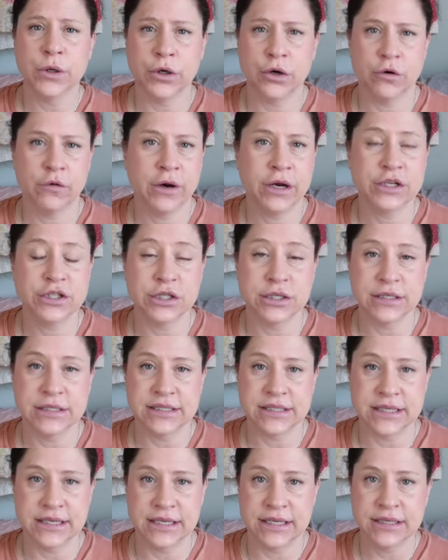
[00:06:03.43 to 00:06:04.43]
when correction
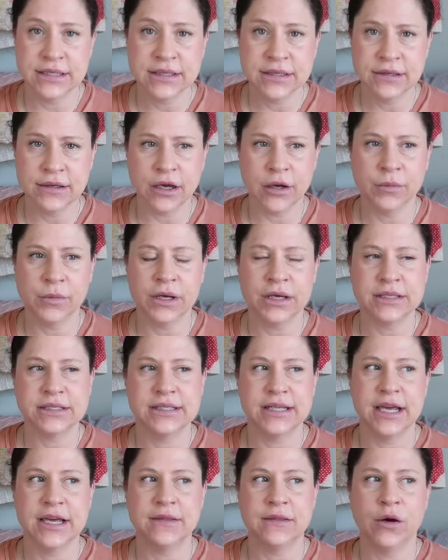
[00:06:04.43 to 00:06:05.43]
is needed. I'm
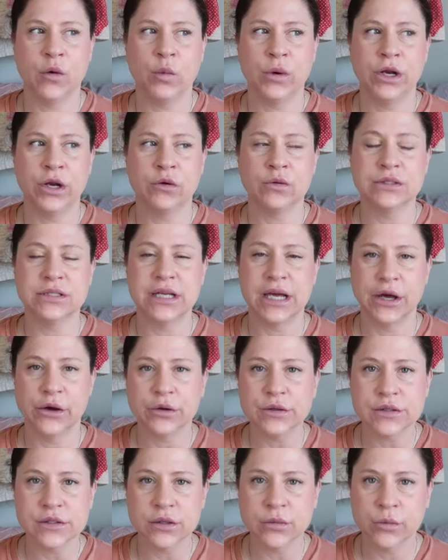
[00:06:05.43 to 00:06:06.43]
not saying that we don't
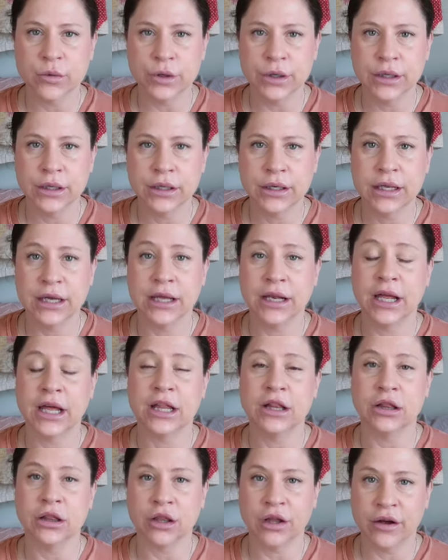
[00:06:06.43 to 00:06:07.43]
tell someone in
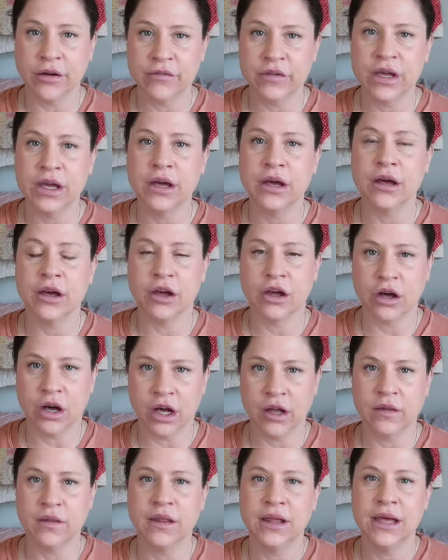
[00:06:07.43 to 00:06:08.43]
a loving,
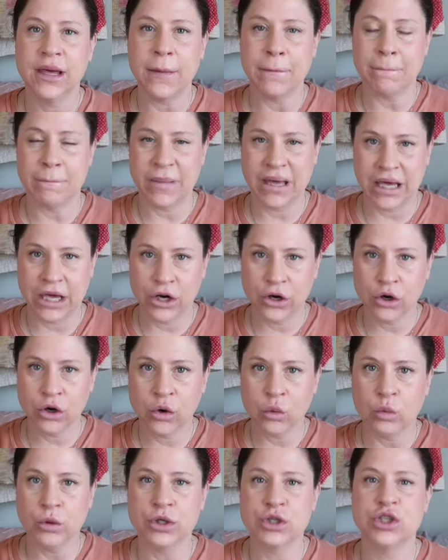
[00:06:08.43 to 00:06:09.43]
godly
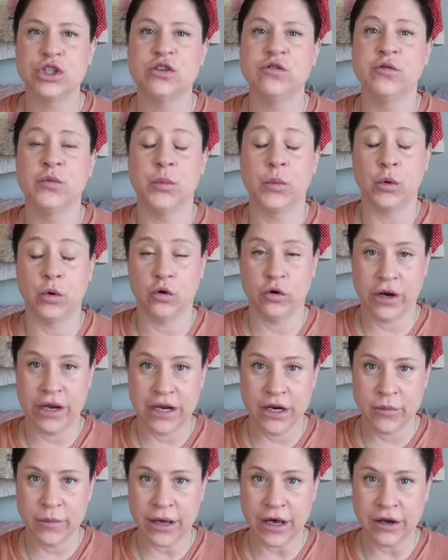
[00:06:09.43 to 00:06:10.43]
manner once you've
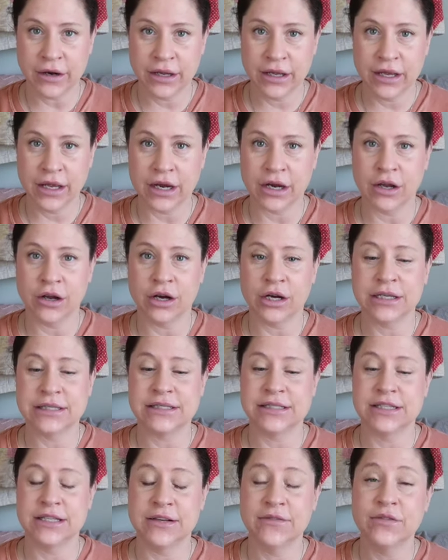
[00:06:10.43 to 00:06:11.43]
prayed about it and
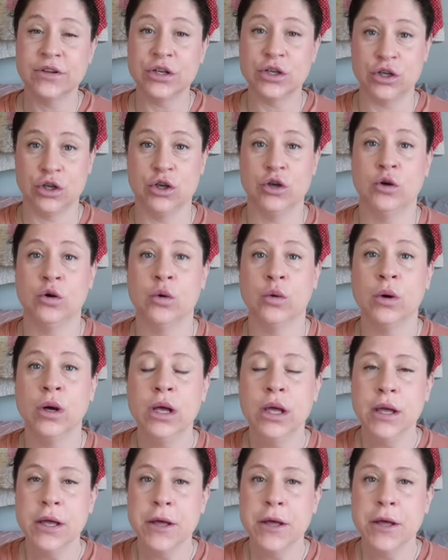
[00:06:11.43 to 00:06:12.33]
God's given you